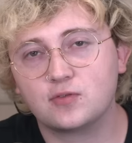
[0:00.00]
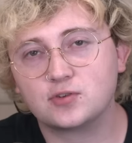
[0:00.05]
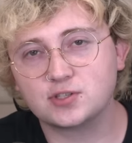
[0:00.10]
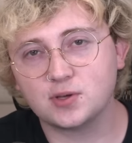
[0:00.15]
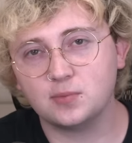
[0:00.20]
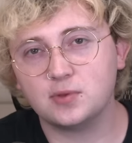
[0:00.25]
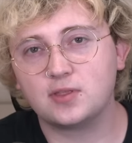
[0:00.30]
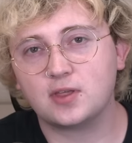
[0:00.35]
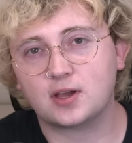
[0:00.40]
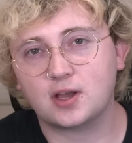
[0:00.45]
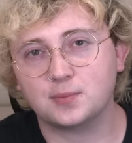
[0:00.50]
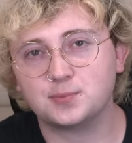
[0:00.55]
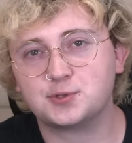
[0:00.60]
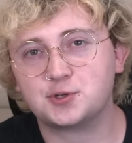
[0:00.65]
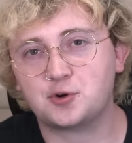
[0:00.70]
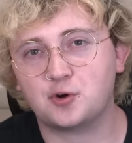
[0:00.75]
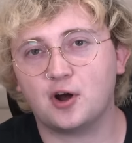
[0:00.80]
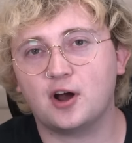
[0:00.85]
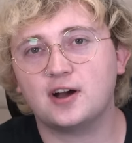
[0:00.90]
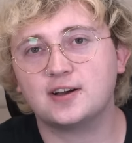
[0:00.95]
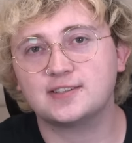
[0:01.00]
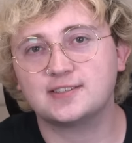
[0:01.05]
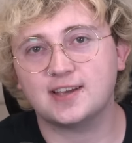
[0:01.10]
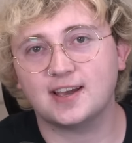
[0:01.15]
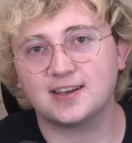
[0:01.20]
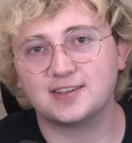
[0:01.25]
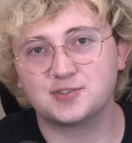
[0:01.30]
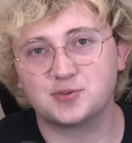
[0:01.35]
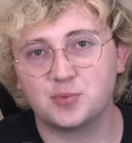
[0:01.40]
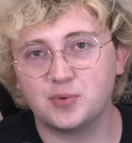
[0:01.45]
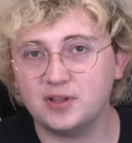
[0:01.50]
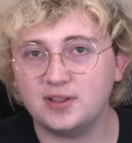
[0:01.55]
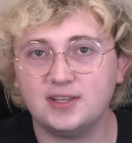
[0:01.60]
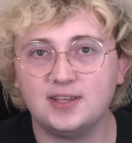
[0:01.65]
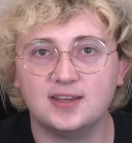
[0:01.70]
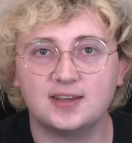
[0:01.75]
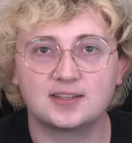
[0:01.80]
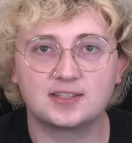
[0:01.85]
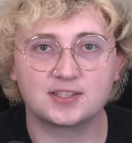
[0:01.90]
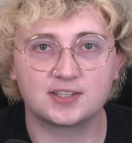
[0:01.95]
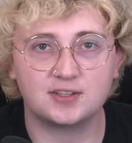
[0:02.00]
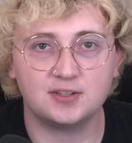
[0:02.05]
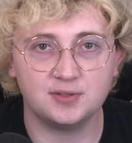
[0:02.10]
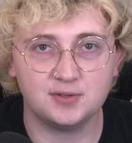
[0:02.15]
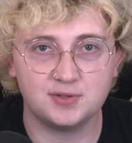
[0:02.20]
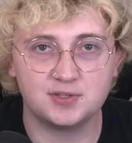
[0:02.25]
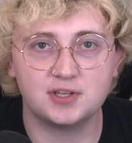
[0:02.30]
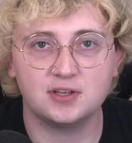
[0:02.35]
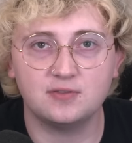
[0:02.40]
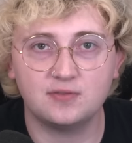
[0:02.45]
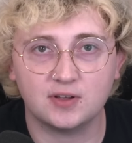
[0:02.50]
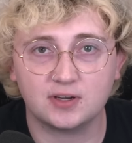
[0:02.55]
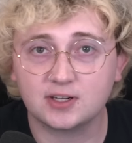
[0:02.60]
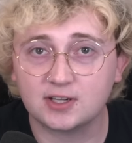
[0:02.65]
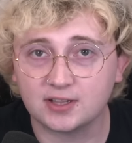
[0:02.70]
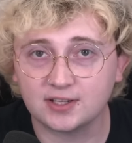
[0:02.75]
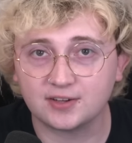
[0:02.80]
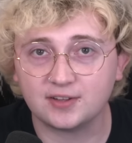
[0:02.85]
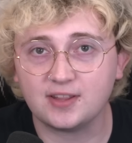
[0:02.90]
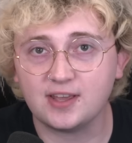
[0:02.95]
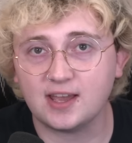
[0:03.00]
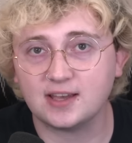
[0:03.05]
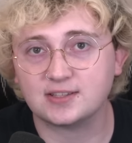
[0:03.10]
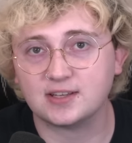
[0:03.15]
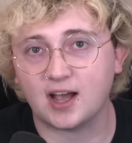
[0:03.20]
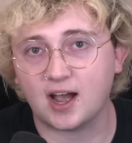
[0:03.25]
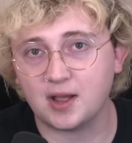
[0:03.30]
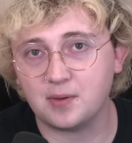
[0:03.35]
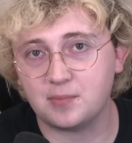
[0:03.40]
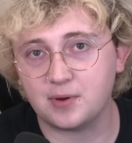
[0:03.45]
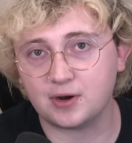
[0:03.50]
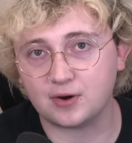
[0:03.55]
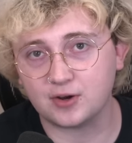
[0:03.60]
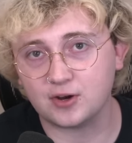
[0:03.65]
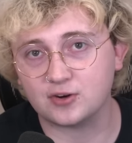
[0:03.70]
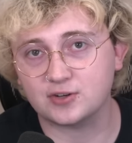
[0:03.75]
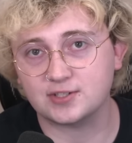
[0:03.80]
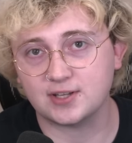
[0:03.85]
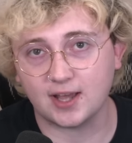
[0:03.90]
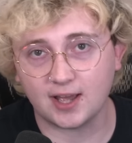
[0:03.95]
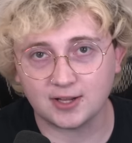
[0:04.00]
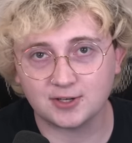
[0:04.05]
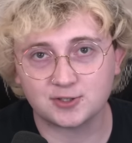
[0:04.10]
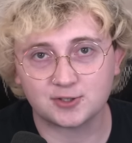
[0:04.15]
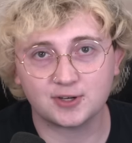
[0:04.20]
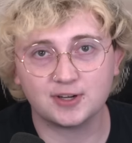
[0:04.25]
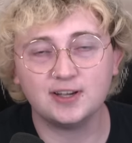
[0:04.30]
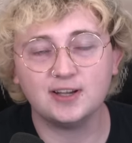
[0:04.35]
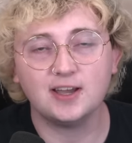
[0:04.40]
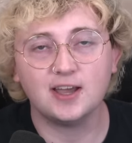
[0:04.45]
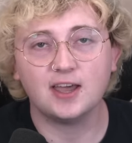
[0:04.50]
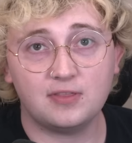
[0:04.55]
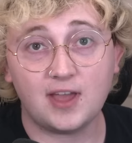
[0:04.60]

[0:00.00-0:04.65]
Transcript: For something that comes across as really exclusive and clearly has a high barrier to entry,